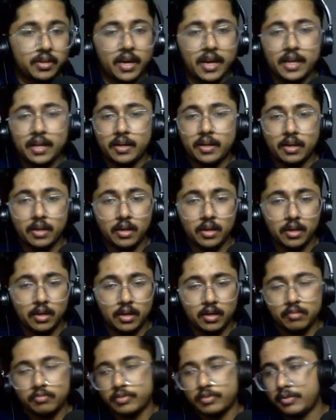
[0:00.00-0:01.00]
like
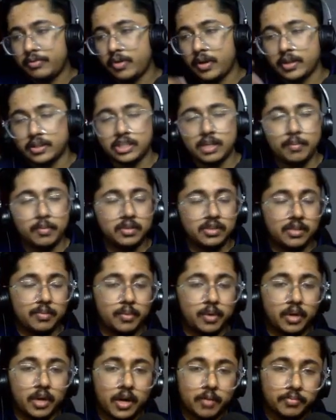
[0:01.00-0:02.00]
for example,
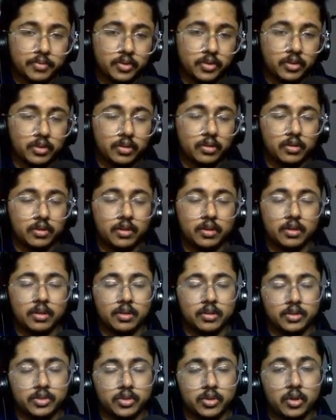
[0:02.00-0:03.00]
someone comes into the
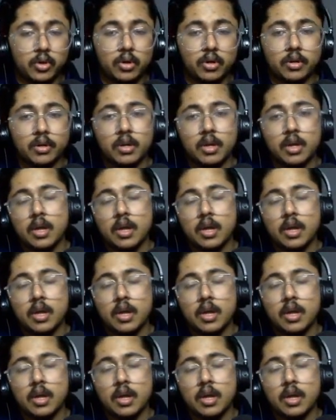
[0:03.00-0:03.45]
store